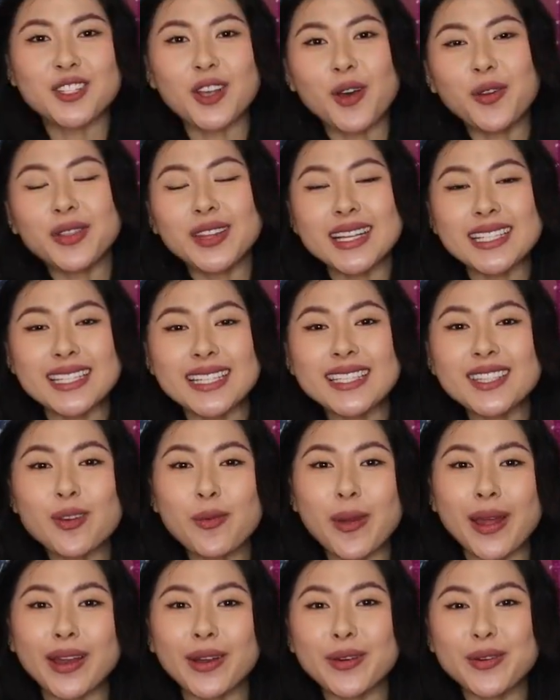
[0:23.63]
So this is
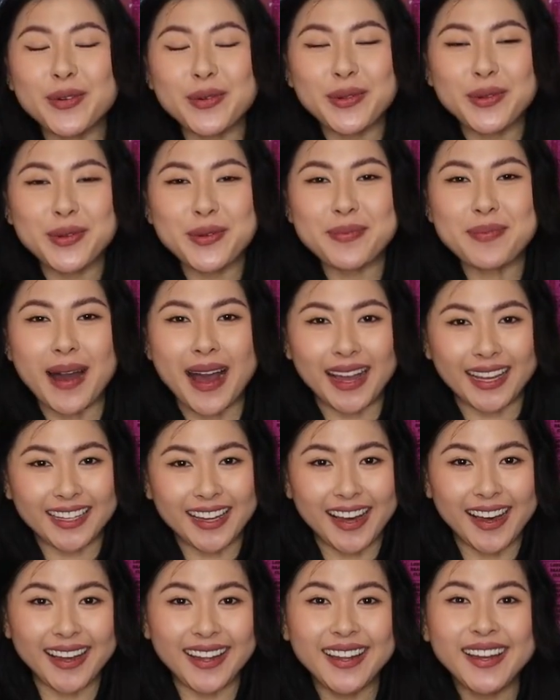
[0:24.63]
the way to hula hoop I
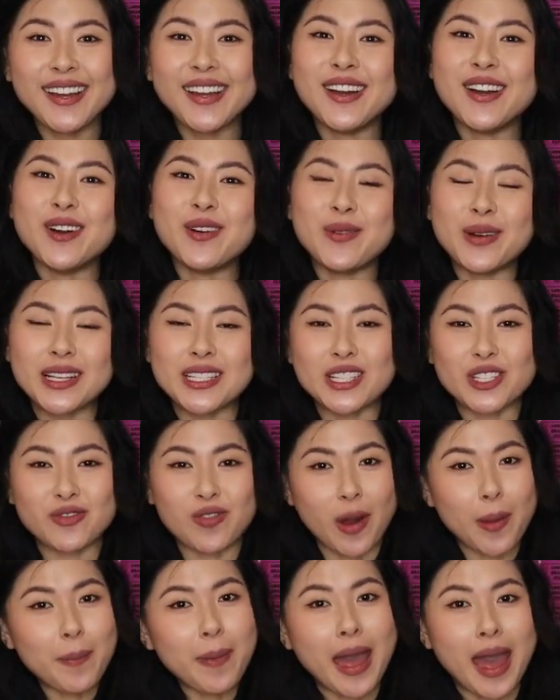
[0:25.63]
got, which
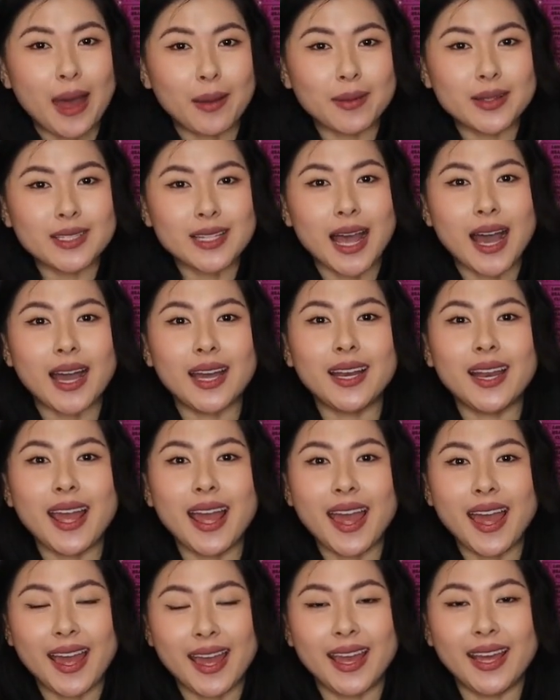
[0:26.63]
is from Amazon,
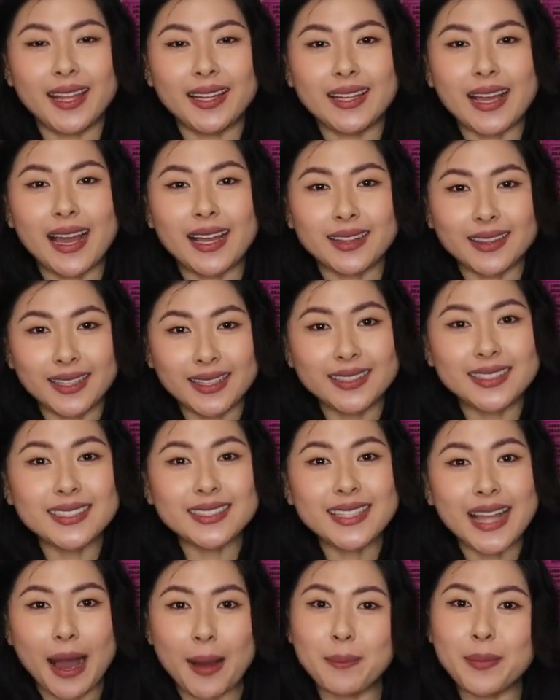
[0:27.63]
and I linked
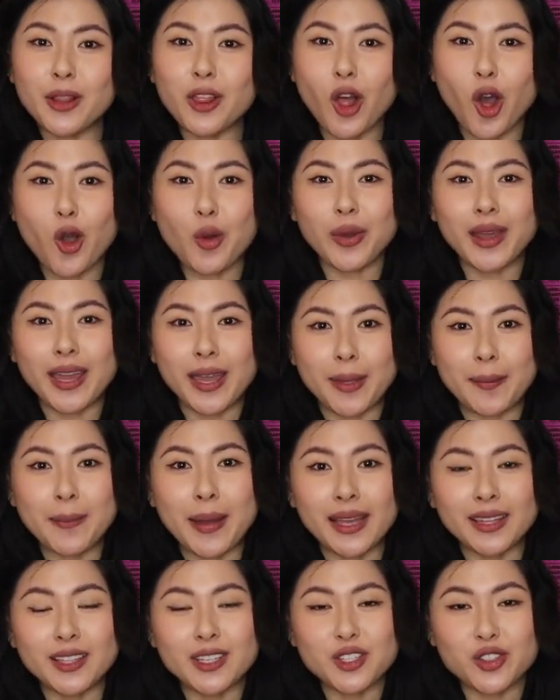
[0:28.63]
it down below in
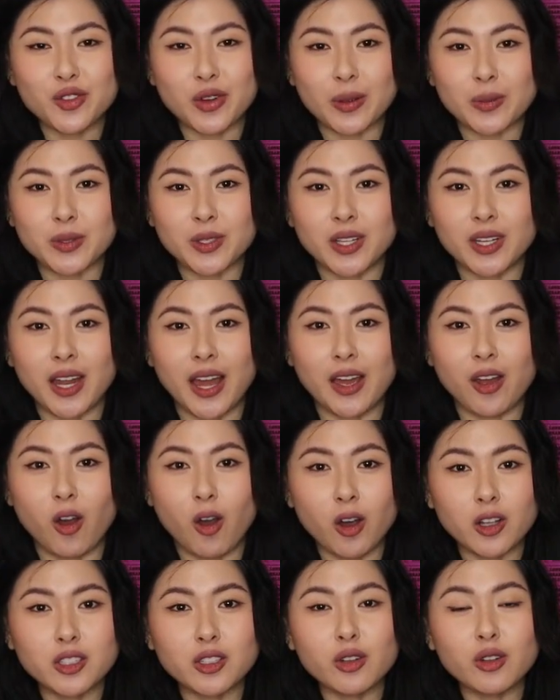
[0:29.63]
my description. I
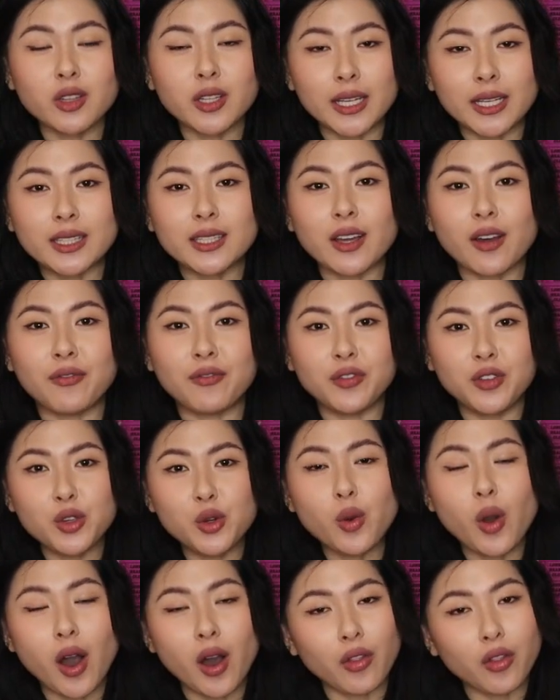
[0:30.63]
also linked a
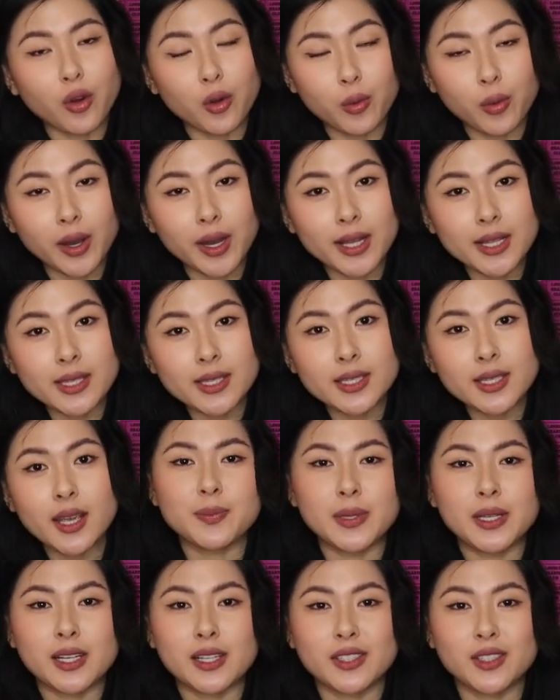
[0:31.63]
few other ones
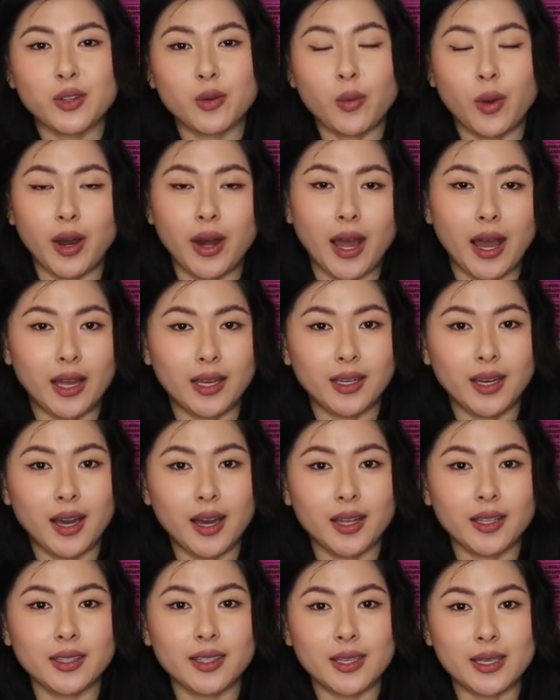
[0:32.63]
because the one I
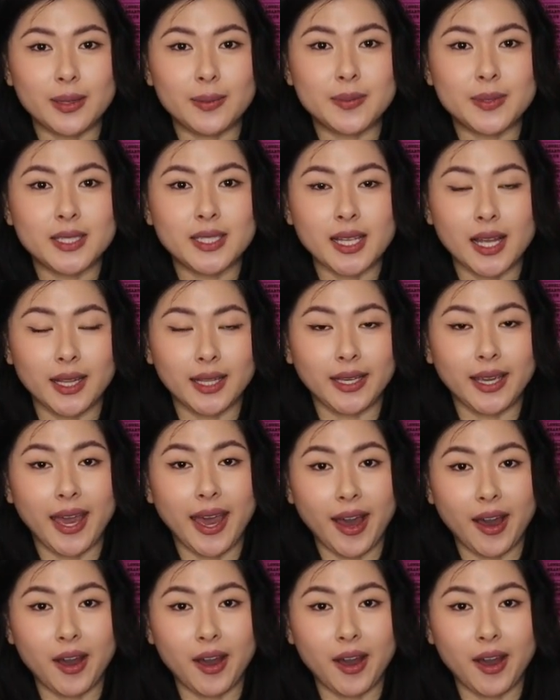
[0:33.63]
got keeps selling